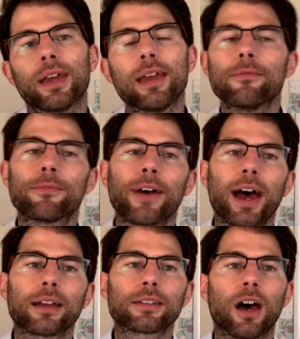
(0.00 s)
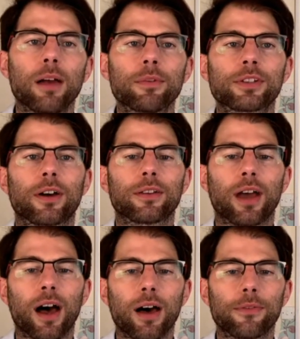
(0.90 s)
In fact, I was on
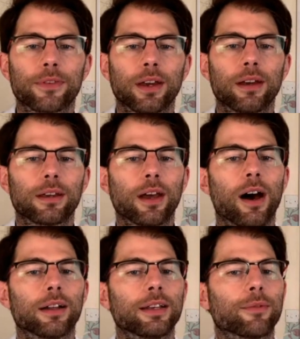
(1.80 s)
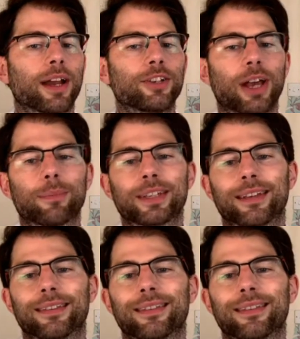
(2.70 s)
after Carly Rae Jepsen.